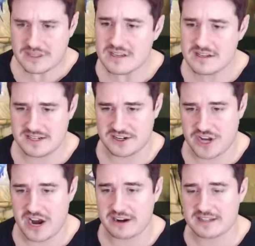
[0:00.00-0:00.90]
Stitch
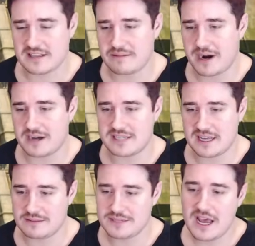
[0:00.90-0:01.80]
Carrions on the Baron
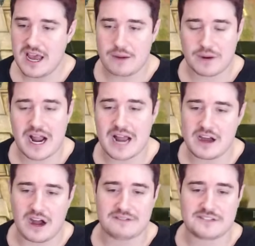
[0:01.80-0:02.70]
Salems, and we're kind
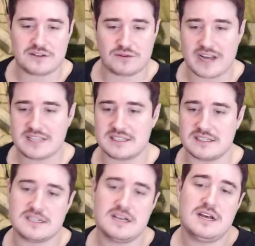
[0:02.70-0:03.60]
of off to the
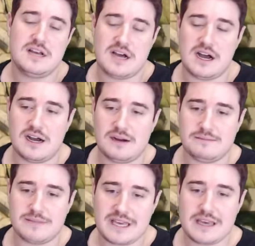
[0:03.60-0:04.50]
races.
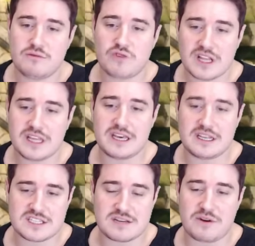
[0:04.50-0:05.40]
Um, he, he, really,
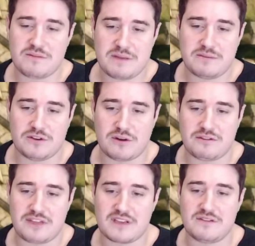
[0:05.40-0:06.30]
it's someone people don't
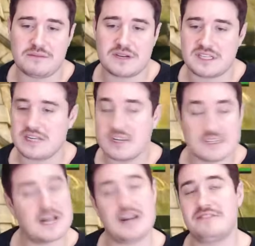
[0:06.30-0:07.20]
think of him because he
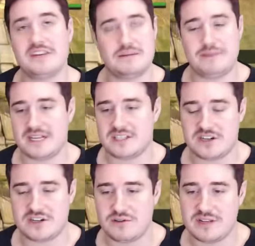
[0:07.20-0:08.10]
does not have the DPS
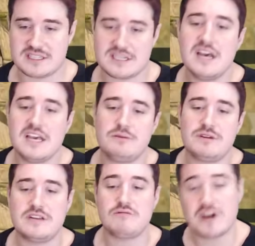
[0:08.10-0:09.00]
to do this. He would
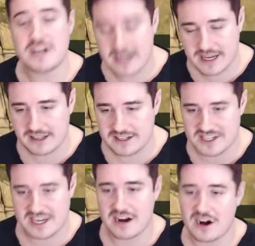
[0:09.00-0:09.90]
need ridiculous
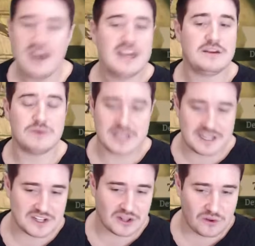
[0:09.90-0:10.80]
gear. He would
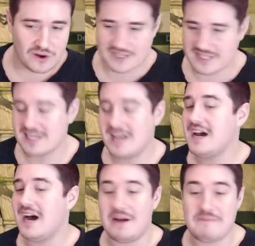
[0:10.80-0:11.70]
need Dolores,
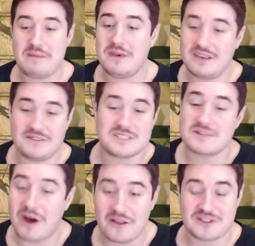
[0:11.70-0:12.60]
uh, maybe even
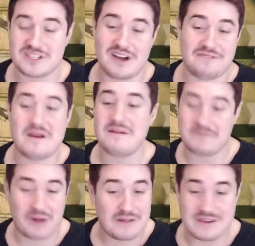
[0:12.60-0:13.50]
some other stuff. Maybe
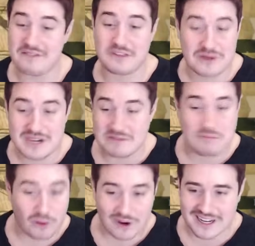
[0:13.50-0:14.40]
probably definitely would need
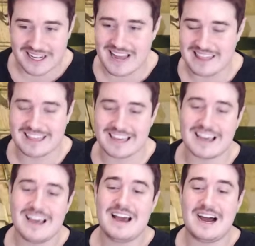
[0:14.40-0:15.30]
Morrigan, I think,
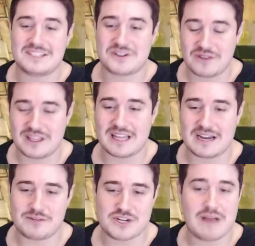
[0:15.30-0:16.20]
uh, to really let
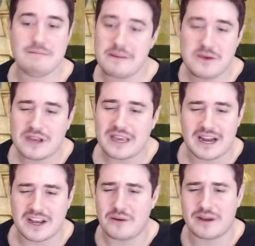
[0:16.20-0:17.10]
him shine. Maybe you could get
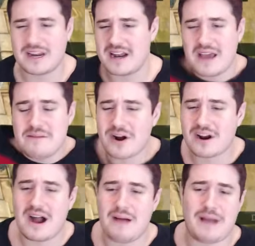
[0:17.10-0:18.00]
it going in a nightmare
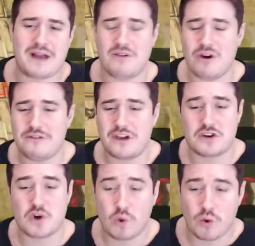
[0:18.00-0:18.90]
comp. I don't know if you
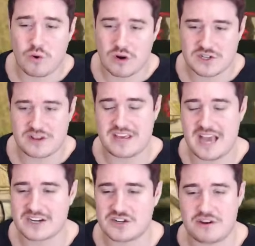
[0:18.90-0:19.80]
had Torador, so you had the
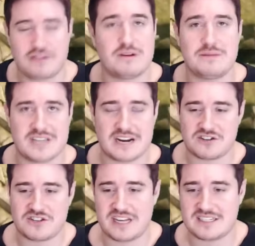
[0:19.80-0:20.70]
extra 30%
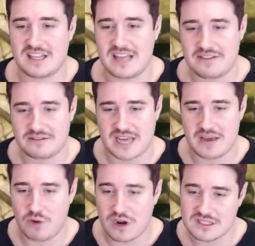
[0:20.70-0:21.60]
extra chance to land those
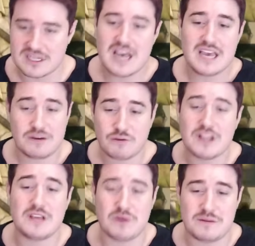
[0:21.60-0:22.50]
A1s. He
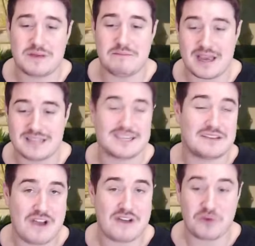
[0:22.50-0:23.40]
really would be amazing
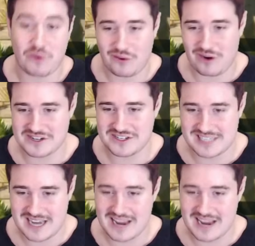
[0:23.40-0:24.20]
if you had Torador, I should say.